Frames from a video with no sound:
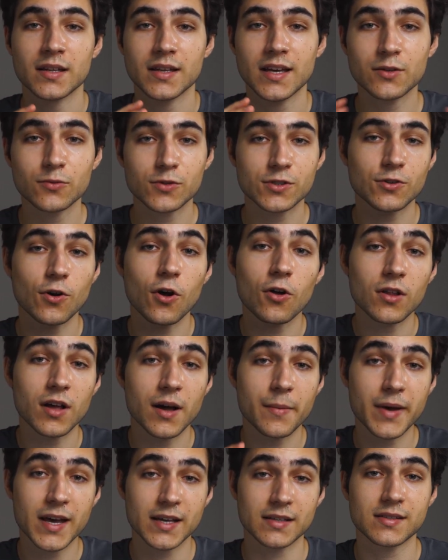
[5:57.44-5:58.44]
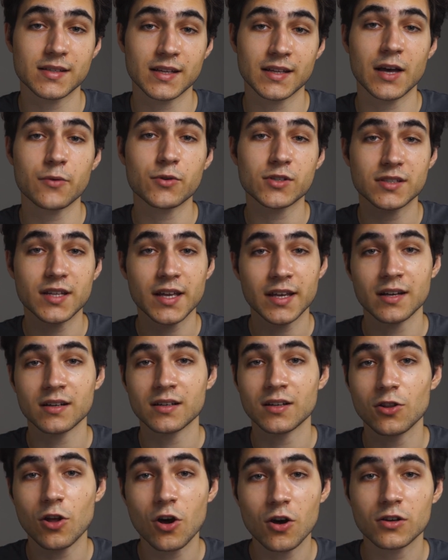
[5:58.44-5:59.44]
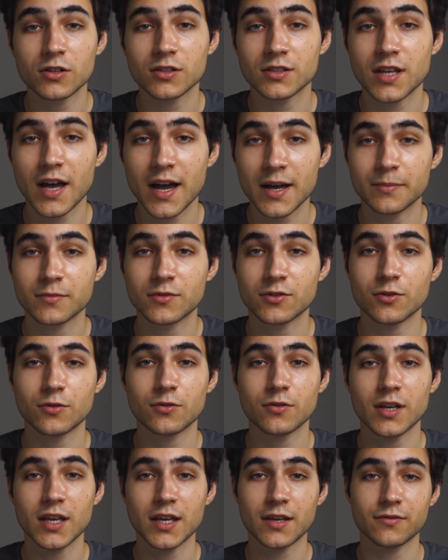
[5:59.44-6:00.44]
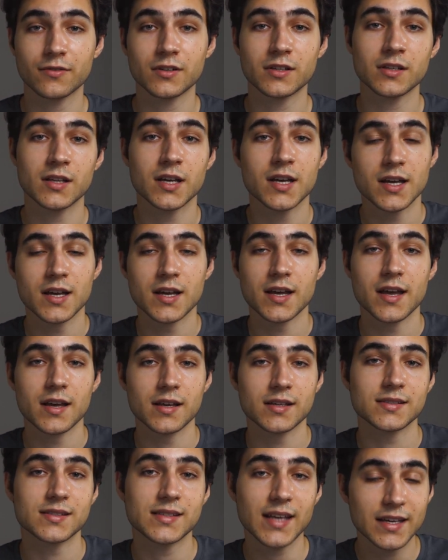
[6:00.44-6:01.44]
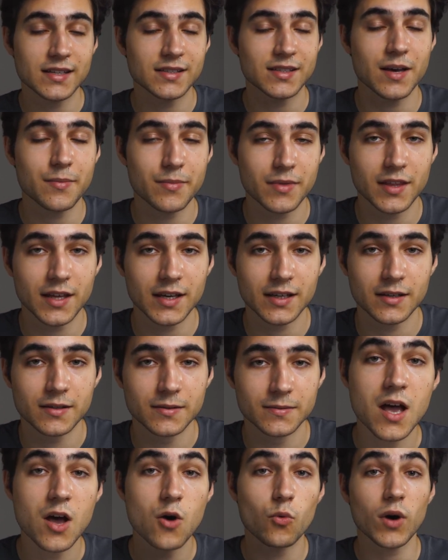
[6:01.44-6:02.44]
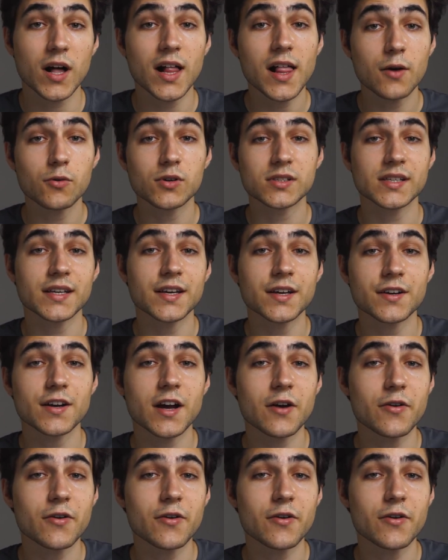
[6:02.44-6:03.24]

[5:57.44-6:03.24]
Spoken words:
it was all a mess, and that was taking a long time to even say something. While I was here,